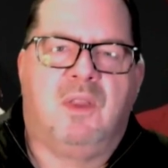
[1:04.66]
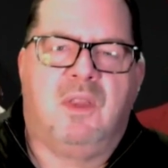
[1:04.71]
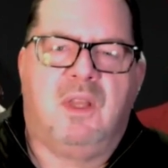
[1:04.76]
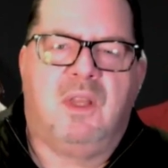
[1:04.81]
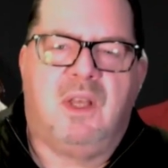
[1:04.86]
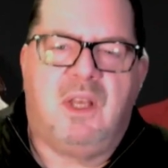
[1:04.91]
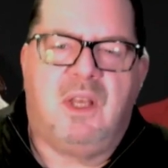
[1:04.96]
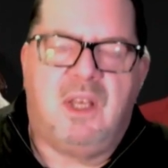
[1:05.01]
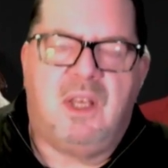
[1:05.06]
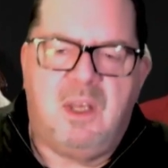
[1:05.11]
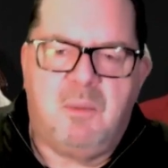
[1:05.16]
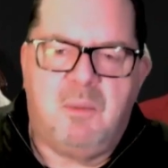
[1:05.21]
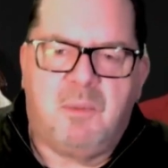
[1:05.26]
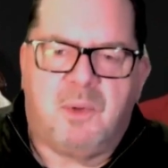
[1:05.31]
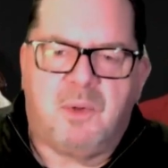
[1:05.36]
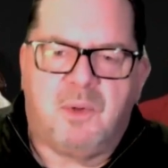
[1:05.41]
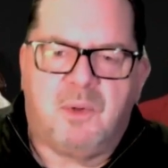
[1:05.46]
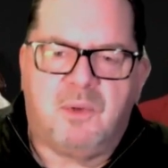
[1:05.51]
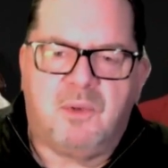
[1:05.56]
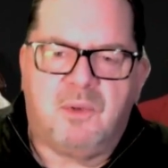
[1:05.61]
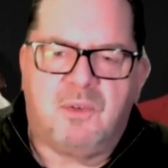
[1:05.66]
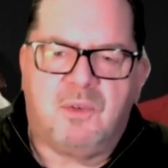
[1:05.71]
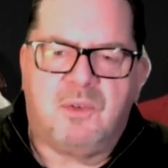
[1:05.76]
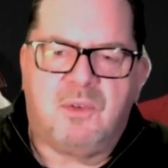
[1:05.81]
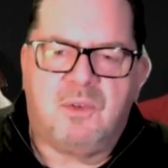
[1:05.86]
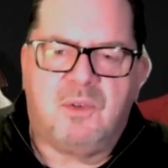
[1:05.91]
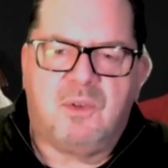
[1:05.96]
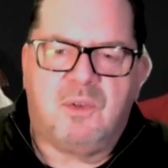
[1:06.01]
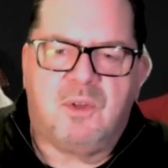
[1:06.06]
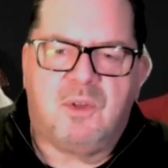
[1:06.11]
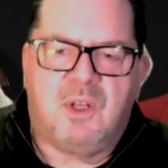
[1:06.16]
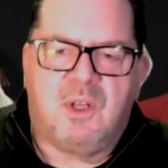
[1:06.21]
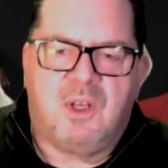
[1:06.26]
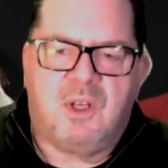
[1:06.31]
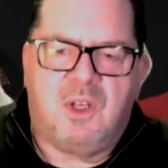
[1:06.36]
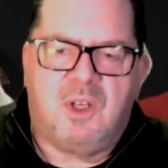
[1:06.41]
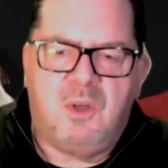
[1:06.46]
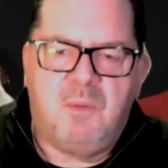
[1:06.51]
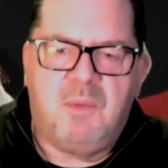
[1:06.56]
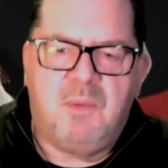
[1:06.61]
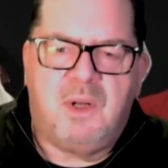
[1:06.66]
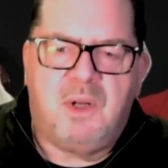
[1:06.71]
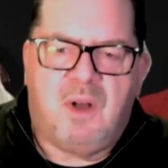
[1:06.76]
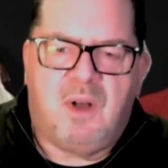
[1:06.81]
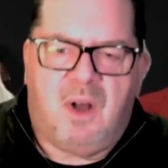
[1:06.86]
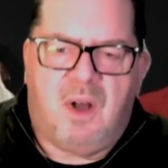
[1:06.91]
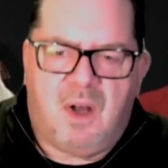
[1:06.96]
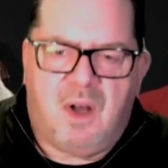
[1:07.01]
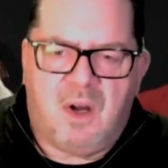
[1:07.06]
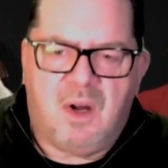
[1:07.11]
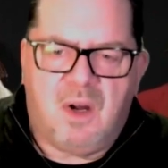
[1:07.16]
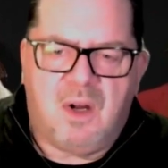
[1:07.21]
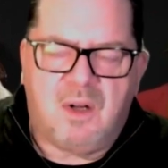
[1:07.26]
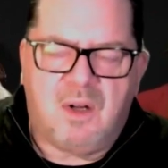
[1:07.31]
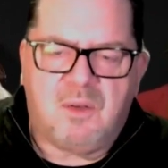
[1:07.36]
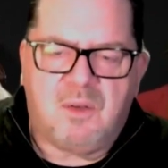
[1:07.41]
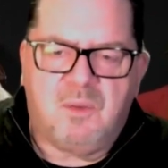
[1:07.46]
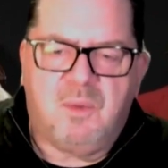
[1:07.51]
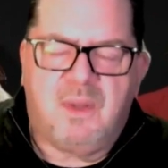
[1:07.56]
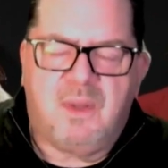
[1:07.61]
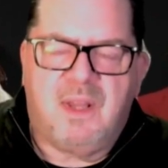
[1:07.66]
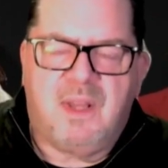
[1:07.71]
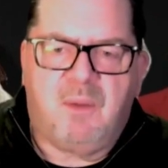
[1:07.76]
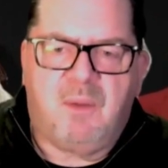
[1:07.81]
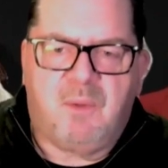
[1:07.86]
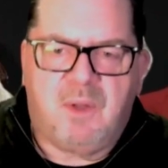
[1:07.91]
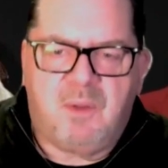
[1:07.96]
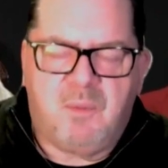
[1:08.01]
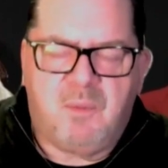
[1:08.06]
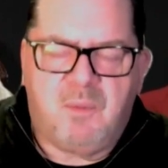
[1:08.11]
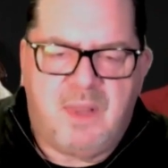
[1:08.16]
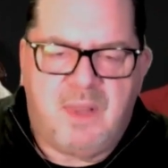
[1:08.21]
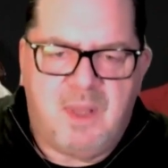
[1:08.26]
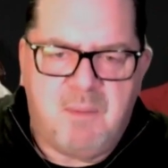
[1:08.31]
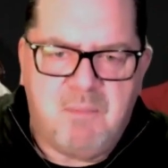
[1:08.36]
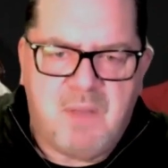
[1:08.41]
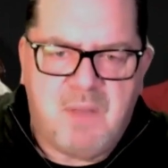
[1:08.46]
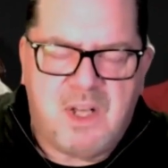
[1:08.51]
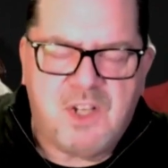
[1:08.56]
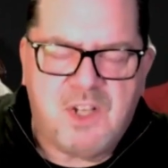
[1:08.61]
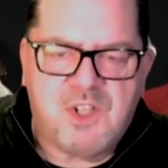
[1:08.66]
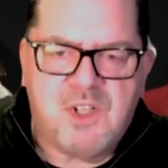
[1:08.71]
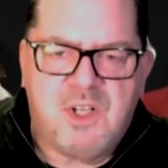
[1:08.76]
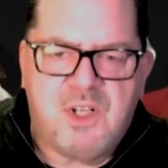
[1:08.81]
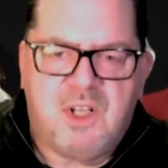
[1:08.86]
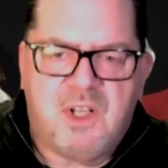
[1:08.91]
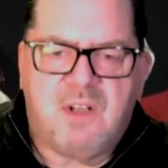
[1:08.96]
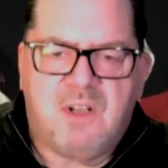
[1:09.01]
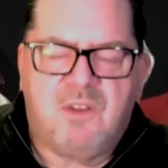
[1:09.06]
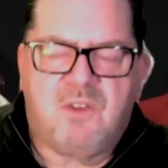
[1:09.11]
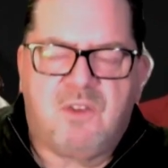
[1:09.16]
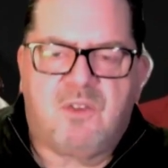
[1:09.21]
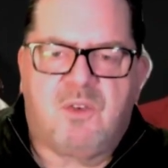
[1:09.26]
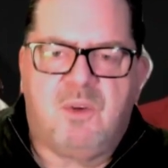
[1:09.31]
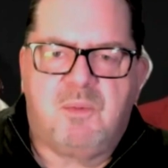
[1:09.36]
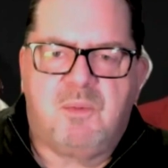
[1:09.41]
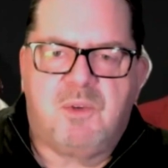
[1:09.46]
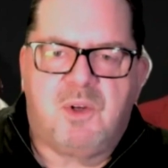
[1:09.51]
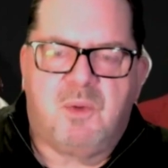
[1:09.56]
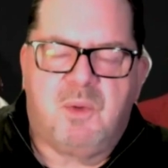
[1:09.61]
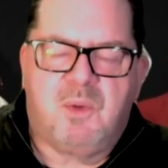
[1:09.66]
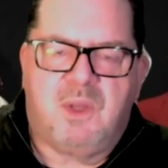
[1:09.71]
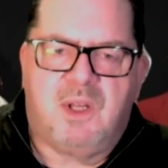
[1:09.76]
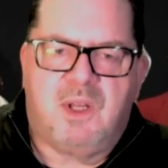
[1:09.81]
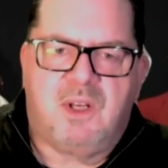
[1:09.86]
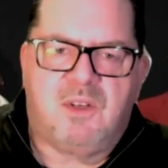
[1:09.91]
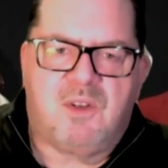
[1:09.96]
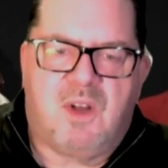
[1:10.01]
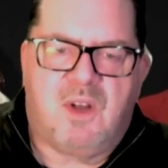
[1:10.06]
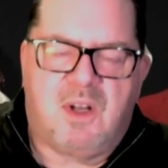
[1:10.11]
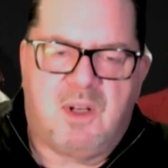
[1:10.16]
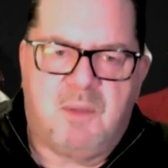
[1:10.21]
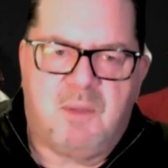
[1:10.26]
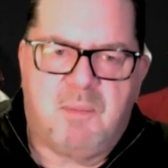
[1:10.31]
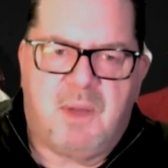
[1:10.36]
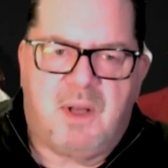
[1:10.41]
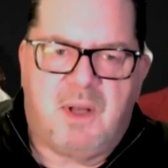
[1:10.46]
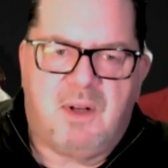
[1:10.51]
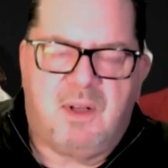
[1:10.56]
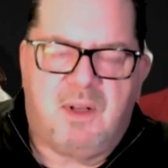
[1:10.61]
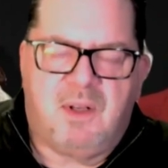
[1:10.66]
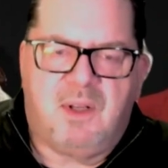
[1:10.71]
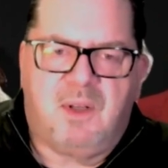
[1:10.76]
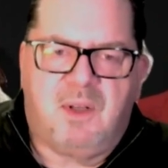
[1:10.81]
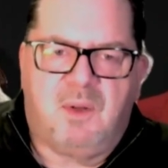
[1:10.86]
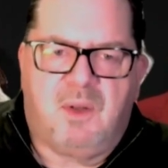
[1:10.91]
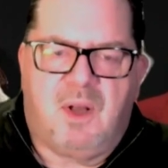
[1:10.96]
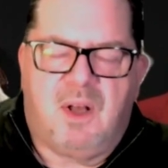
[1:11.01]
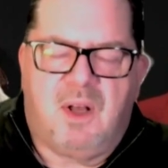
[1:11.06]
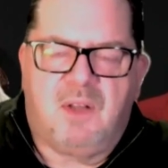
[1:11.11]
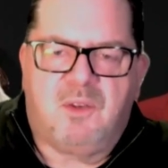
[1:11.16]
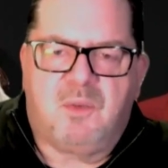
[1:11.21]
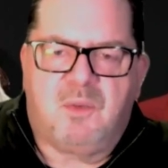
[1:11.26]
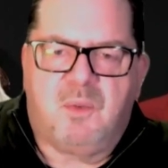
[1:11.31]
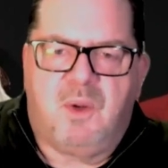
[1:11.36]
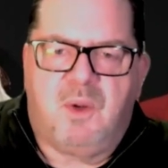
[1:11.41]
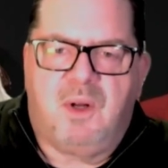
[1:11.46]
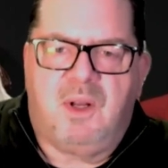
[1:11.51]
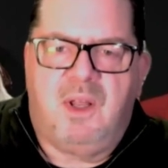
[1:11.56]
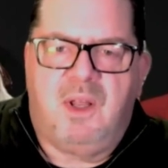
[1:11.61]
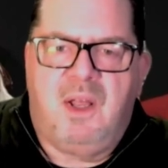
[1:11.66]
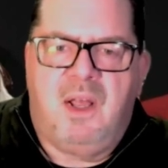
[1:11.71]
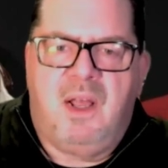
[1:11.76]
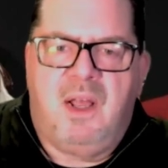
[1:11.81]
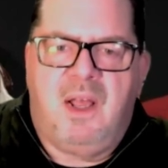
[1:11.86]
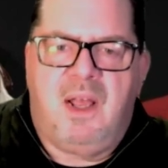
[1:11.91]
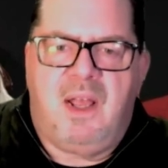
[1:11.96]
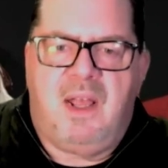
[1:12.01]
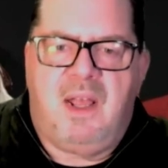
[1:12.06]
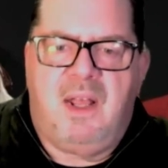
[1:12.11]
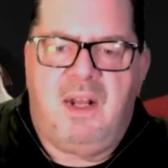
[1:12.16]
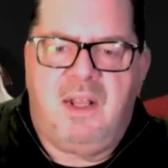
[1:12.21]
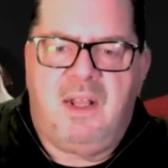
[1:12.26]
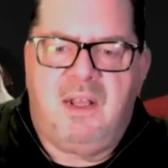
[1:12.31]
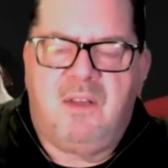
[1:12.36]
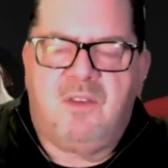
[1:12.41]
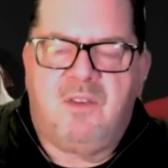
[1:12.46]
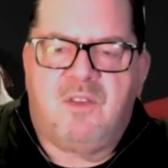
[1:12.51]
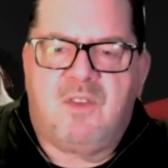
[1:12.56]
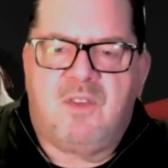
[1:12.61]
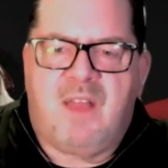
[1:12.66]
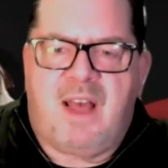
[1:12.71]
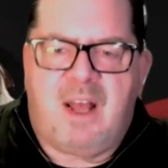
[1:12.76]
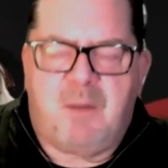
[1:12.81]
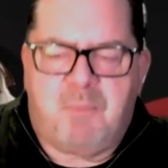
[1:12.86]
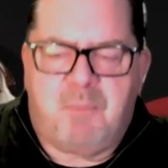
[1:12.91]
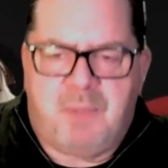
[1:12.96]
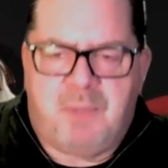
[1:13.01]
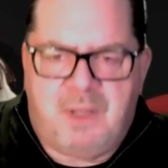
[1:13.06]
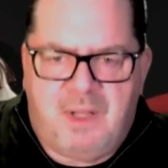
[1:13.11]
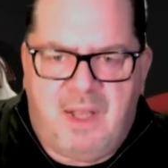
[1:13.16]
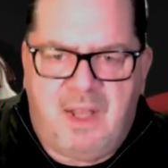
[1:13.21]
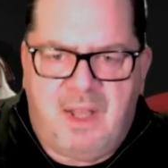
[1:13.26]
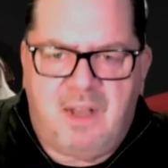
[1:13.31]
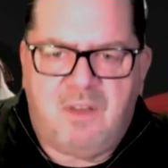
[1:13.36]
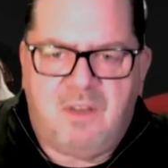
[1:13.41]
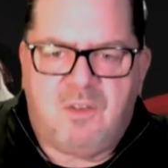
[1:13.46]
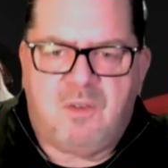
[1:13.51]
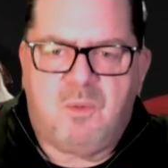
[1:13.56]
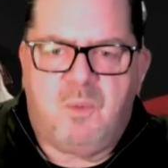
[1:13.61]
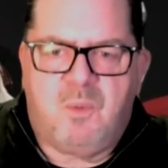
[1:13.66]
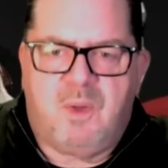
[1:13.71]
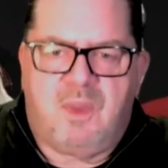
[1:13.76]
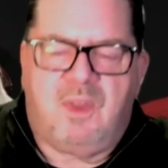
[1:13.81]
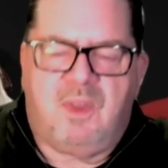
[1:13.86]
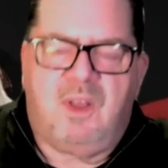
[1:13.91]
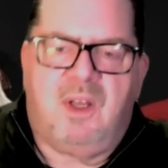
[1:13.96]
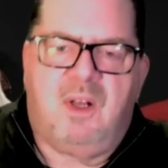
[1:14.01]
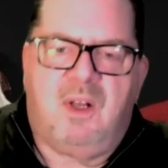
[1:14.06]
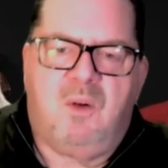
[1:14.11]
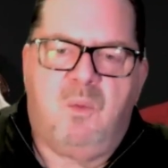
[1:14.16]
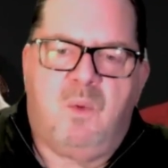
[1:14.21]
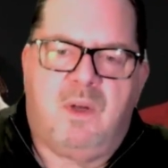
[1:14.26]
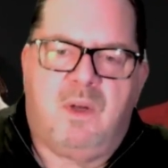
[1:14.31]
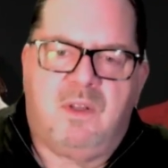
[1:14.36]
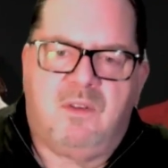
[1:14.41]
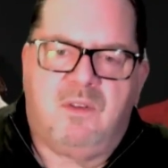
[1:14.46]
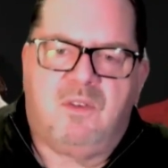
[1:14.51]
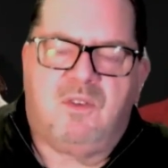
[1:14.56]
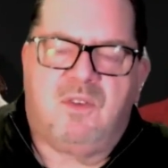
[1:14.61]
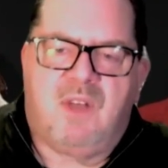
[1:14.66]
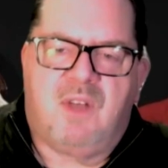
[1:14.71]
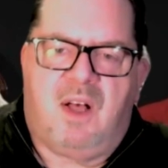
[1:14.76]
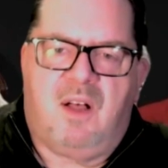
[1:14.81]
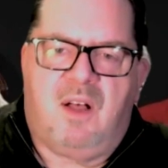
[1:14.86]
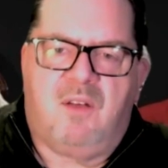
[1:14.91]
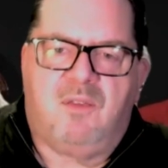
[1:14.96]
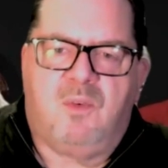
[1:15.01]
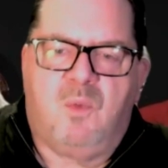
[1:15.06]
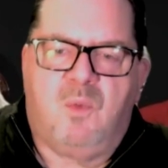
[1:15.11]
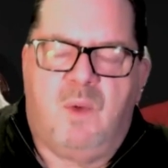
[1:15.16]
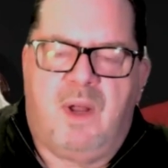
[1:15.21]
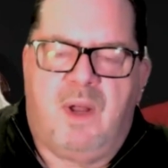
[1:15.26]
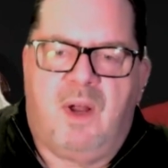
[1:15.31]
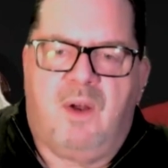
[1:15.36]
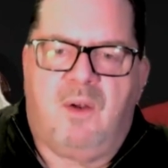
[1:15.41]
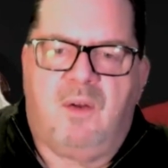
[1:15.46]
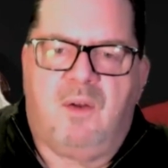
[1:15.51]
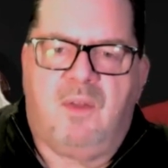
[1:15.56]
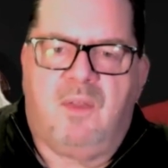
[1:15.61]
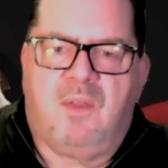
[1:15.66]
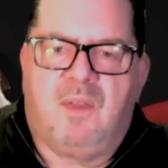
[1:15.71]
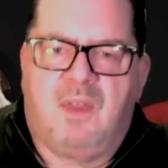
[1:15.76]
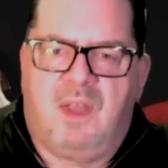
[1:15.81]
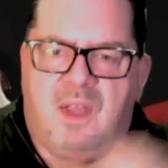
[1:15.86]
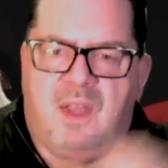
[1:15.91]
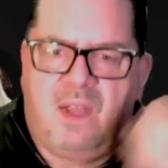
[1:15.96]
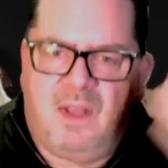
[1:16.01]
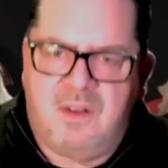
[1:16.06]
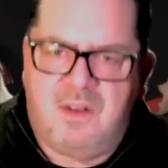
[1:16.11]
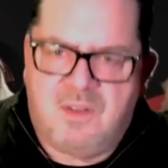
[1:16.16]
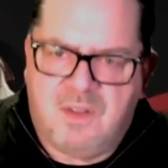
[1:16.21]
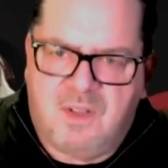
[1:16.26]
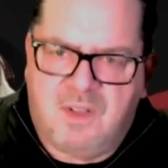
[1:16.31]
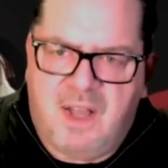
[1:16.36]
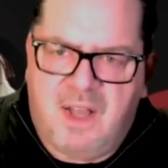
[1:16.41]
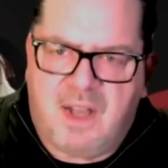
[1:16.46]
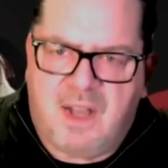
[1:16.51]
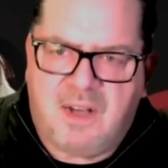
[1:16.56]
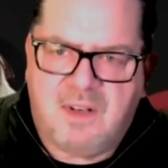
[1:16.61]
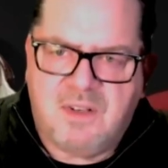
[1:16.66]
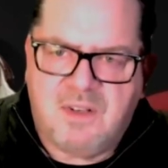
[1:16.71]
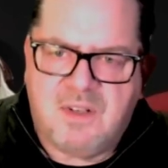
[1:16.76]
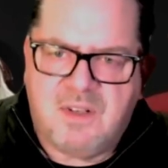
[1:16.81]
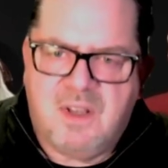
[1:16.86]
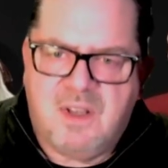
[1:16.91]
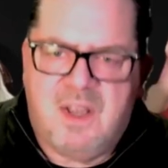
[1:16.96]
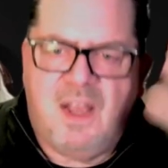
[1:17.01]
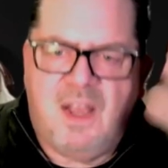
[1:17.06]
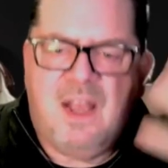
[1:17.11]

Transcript: the Hebrews, the human heart when they re, when they mention it in scripture when they talk about it in god's word it is that place within oneself where the intellect